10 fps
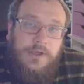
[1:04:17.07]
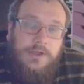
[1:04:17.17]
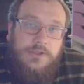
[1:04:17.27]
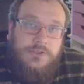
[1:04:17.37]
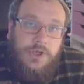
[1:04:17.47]

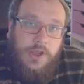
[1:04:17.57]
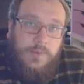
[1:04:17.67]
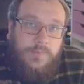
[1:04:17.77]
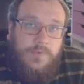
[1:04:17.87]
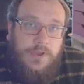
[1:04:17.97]

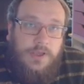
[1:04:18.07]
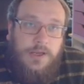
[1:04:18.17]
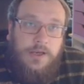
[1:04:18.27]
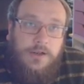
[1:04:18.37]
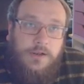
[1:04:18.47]
type,
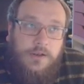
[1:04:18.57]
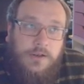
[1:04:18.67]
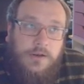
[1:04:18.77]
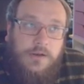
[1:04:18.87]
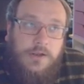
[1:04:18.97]

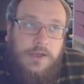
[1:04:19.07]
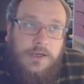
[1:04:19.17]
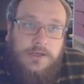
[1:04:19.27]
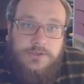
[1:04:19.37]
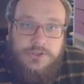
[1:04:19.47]
it'll
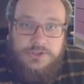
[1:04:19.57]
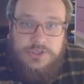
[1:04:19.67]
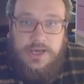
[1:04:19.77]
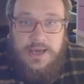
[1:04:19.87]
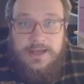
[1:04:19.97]
just
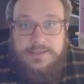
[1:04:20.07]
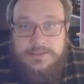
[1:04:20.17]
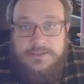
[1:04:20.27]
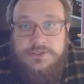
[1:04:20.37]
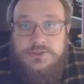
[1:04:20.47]
add
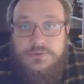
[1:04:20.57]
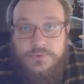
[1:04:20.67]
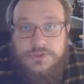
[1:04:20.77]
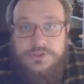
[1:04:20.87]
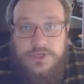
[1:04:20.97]
it to
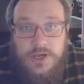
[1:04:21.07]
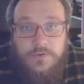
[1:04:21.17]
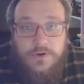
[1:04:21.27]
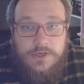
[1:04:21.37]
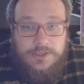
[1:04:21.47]
what is
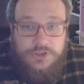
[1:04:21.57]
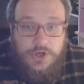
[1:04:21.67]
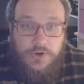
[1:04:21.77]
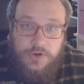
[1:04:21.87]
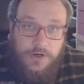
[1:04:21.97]
currently
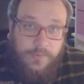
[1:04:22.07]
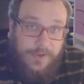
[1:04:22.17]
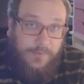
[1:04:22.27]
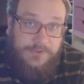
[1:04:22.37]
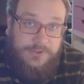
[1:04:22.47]
shown, and I'll be
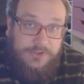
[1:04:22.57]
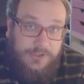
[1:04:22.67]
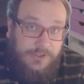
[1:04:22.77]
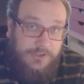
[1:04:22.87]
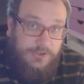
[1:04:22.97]
able to see
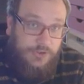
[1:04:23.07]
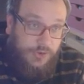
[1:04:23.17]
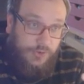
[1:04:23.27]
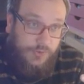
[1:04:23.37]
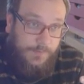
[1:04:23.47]
these
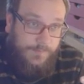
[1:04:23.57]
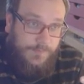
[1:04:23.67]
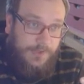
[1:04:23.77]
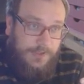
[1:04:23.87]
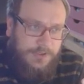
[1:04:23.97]
two
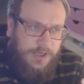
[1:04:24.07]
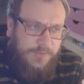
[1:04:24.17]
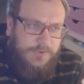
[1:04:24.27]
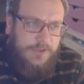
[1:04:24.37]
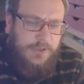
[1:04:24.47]

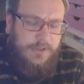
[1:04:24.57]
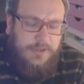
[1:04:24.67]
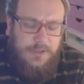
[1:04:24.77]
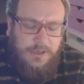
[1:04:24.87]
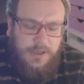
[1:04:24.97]
types.
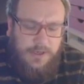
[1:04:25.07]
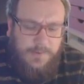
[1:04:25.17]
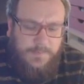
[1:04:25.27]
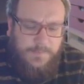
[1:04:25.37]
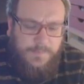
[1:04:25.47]

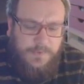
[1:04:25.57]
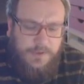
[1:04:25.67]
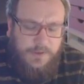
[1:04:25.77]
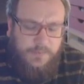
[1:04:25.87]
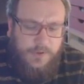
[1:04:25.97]

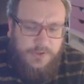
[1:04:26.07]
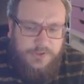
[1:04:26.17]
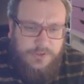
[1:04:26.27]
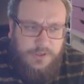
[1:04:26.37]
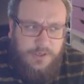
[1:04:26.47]
But
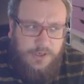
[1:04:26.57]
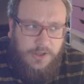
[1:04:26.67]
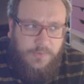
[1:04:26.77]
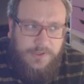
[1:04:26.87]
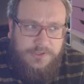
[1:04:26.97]

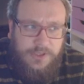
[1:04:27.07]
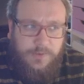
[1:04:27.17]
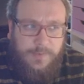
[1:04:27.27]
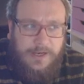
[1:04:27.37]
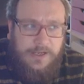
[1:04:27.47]
another way to think
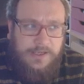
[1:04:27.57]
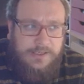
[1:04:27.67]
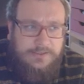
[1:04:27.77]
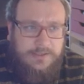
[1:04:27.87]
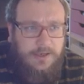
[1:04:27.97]
about it
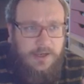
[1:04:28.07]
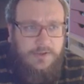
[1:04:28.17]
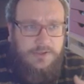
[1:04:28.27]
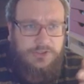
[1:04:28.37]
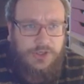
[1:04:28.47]
is that like
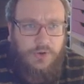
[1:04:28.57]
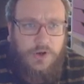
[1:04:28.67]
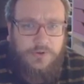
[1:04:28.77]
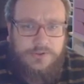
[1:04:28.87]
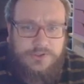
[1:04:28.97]
the
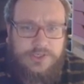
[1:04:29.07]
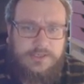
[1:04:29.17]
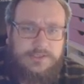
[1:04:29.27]
soloed state is